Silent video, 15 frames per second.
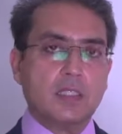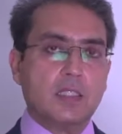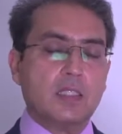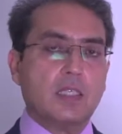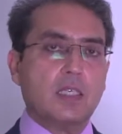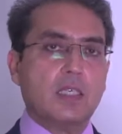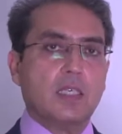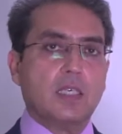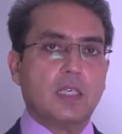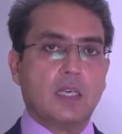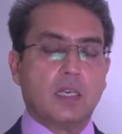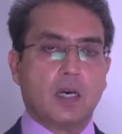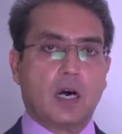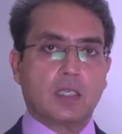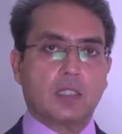is the
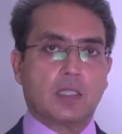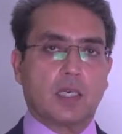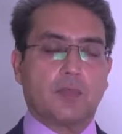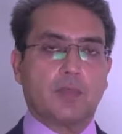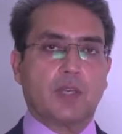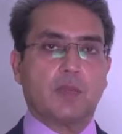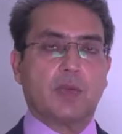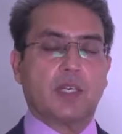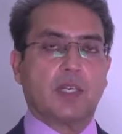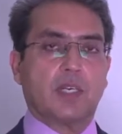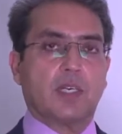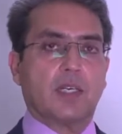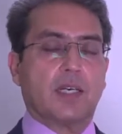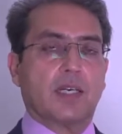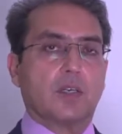last step in making
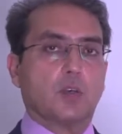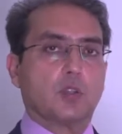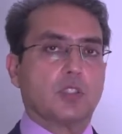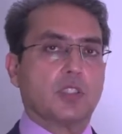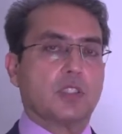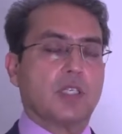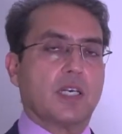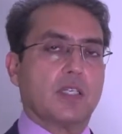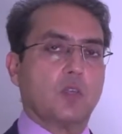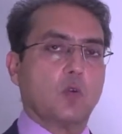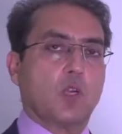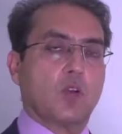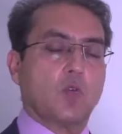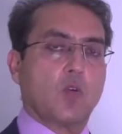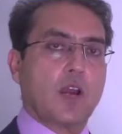a diagnosis, that
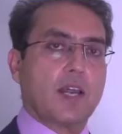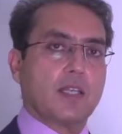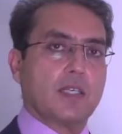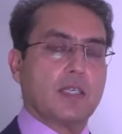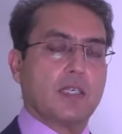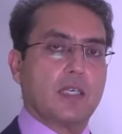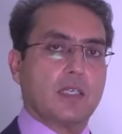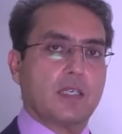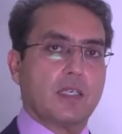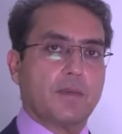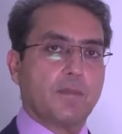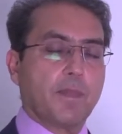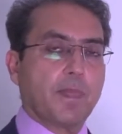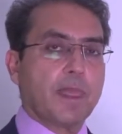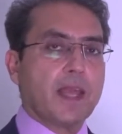you acquire the data,
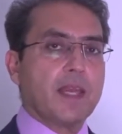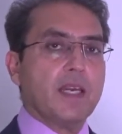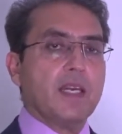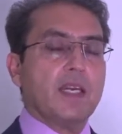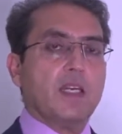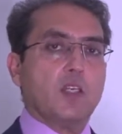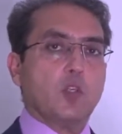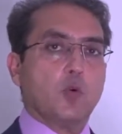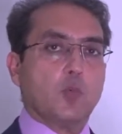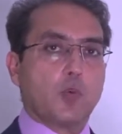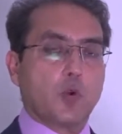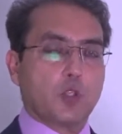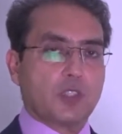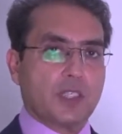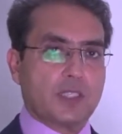you
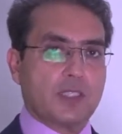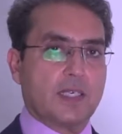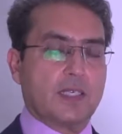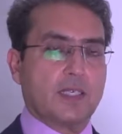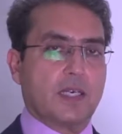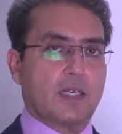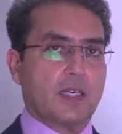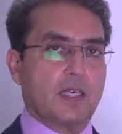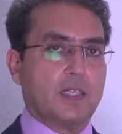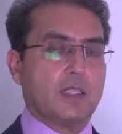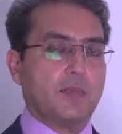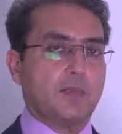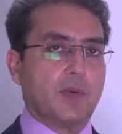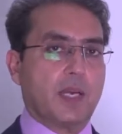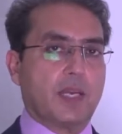process that data in
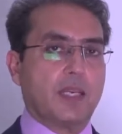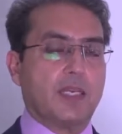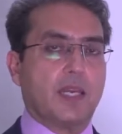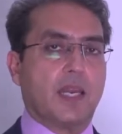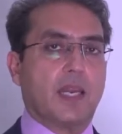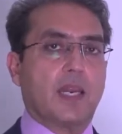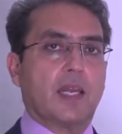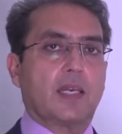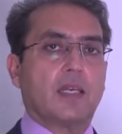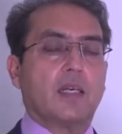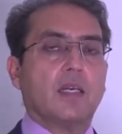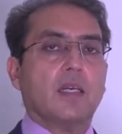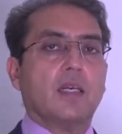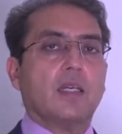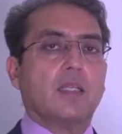the mind, and
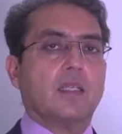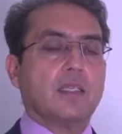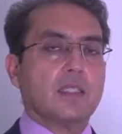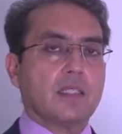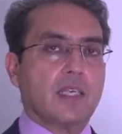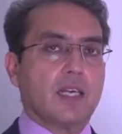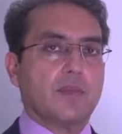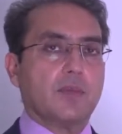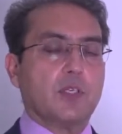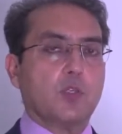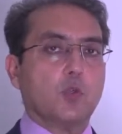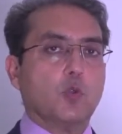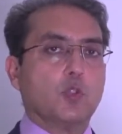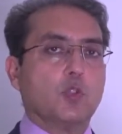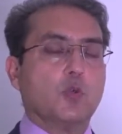this can be
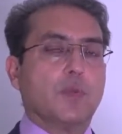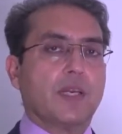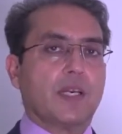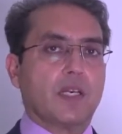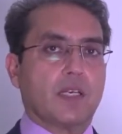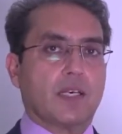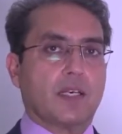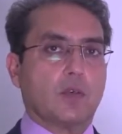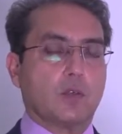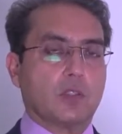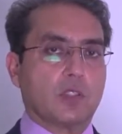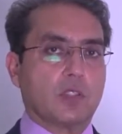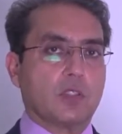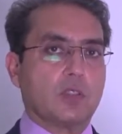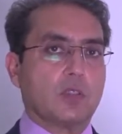used to make a
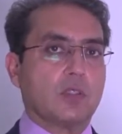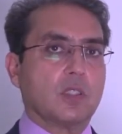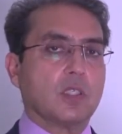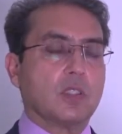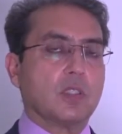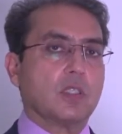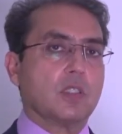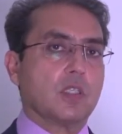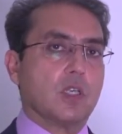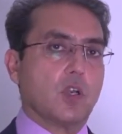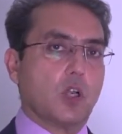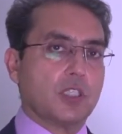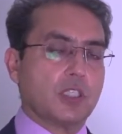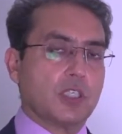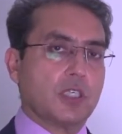diagnosis. So this is
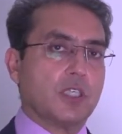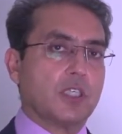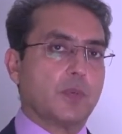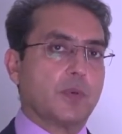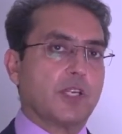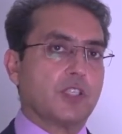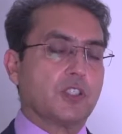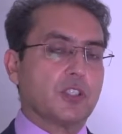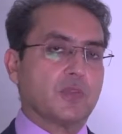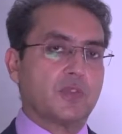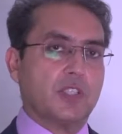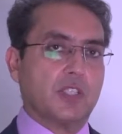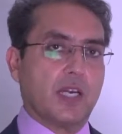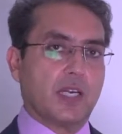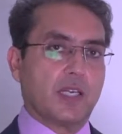logical interpretation of
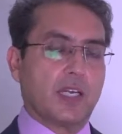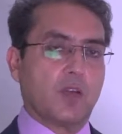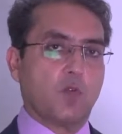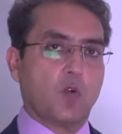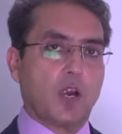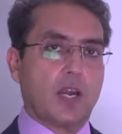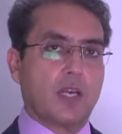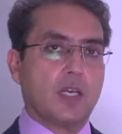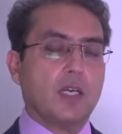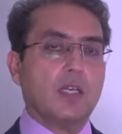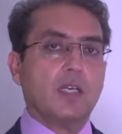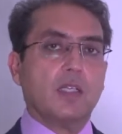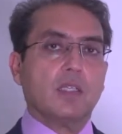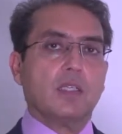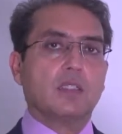the data acquired.
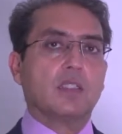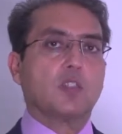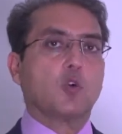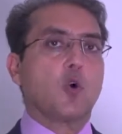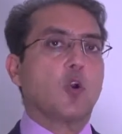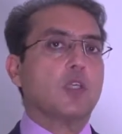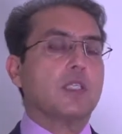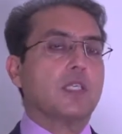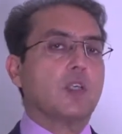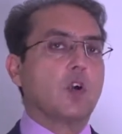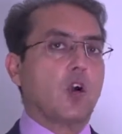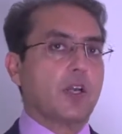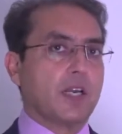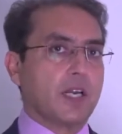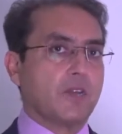This is called the
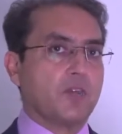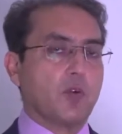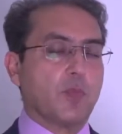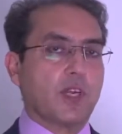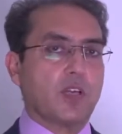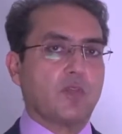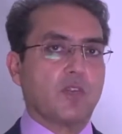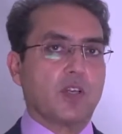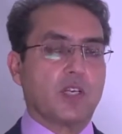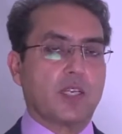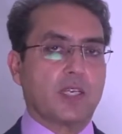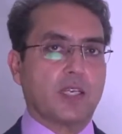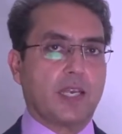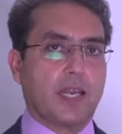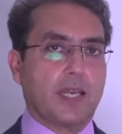cognitive domain of
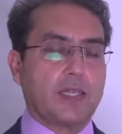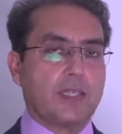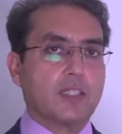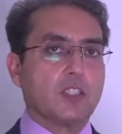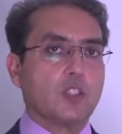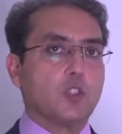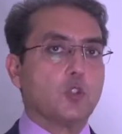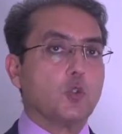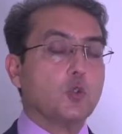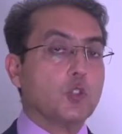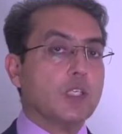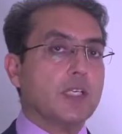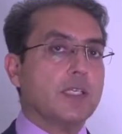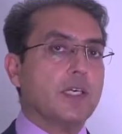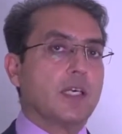learning, and this is
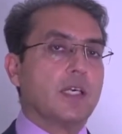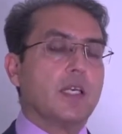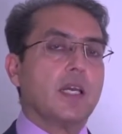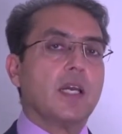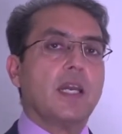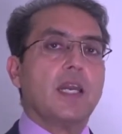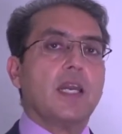usually done